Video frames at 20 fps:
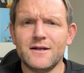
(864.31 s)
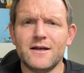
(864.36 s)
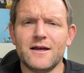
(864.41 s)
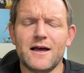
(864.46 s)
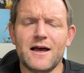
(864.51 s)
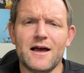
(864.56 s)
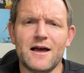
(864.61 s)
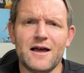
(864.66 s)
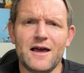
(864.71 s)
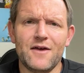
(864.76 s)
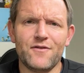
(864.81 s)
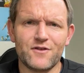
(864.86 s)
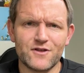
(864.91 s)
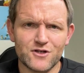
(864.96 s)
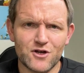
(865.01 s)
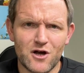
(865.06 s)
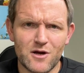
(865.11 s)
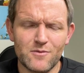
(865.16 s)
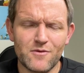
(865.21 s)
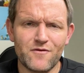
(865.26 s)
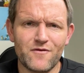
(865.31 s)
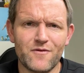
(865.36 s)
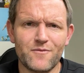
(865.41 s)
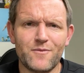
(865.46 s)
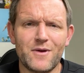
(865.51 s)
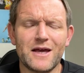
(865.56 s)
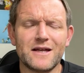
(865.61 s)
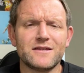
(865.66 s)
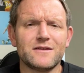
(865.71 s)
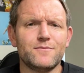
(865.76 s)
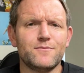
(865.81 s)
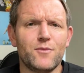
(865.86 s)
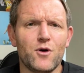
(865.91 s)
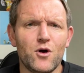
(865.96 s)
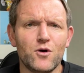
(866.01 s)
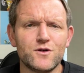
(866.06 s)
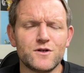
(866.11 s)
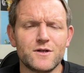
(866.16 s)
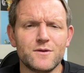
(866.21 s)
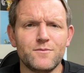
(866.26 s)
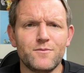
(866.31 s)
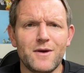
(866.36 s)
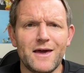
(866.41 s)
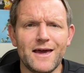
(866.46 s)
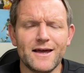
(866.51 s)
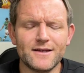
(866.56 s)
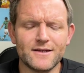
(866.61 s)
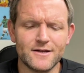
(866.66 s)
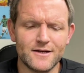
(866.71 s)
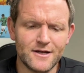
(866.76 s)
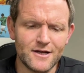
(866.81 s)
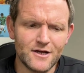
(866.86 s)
at the time of impact and post impact.